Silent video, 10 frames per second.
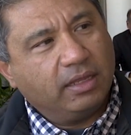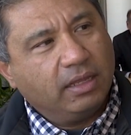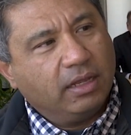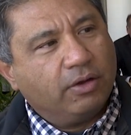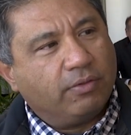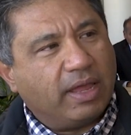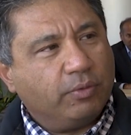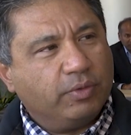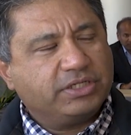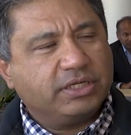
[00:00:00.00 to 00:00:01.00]
Yes.
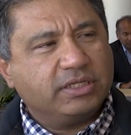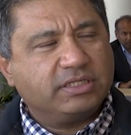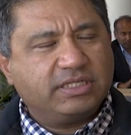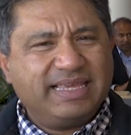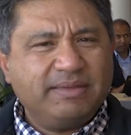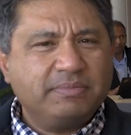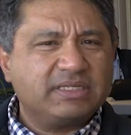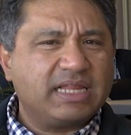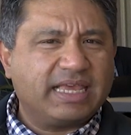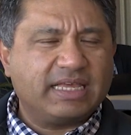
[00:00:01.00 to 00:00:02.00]
Right, which is
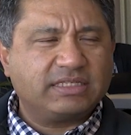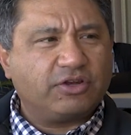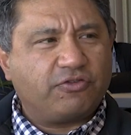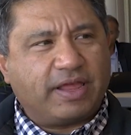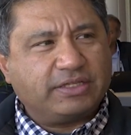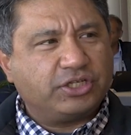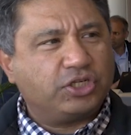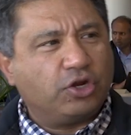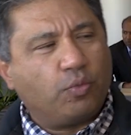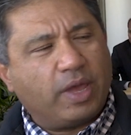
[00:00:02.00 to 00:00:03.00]
seems like it's a
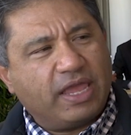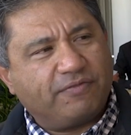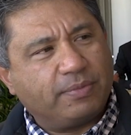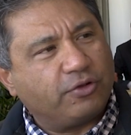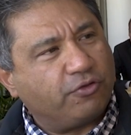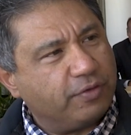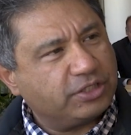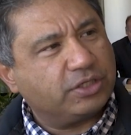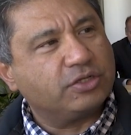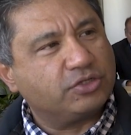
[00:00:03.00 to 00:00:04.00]
transition away from the
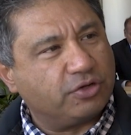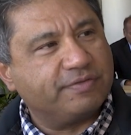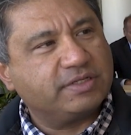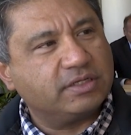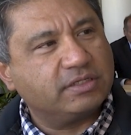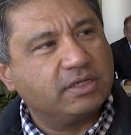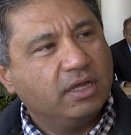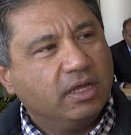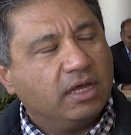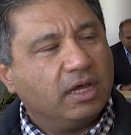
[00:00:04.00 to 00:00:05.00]
traditional services
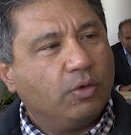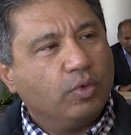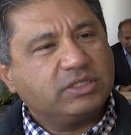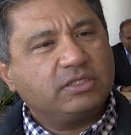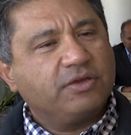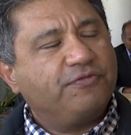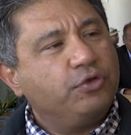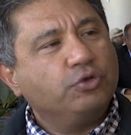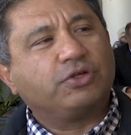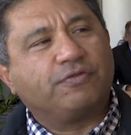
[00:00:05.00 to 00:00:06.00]
uh, what's the
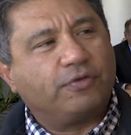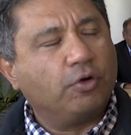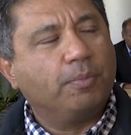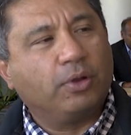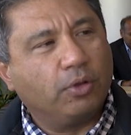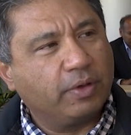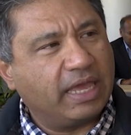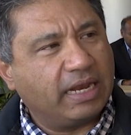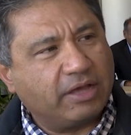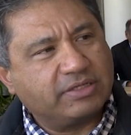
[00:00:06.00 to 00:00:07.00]
future for Open
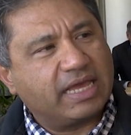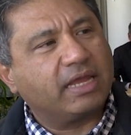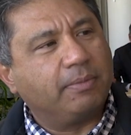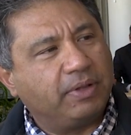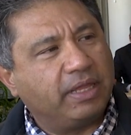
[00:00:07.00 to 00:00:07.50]
Locate and how's that going to